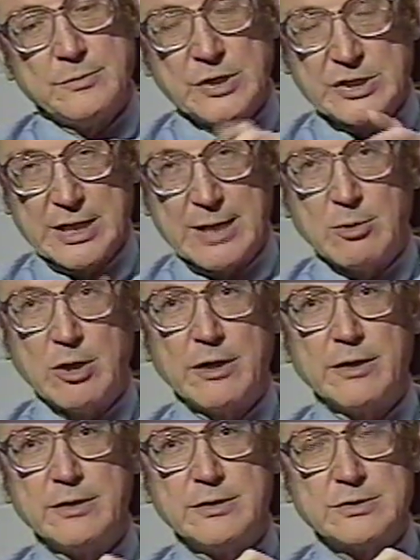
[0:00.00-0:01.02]

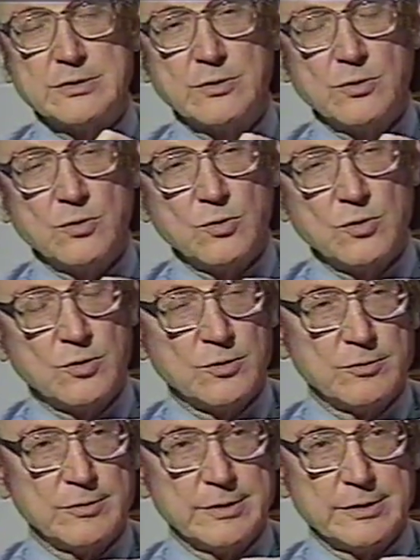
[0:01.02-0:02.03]
metabolites or
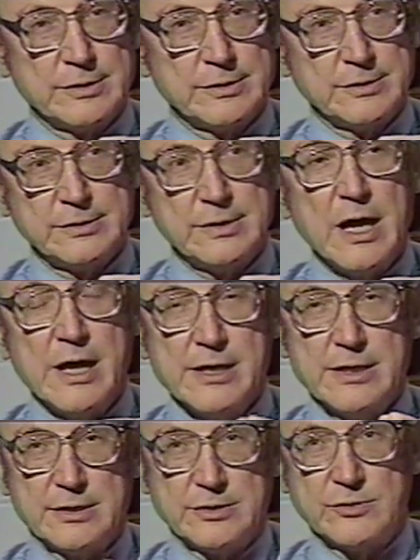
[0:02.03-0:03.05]

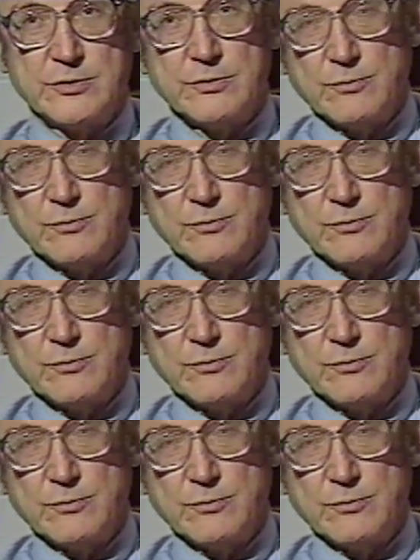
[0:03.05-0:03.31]
ions.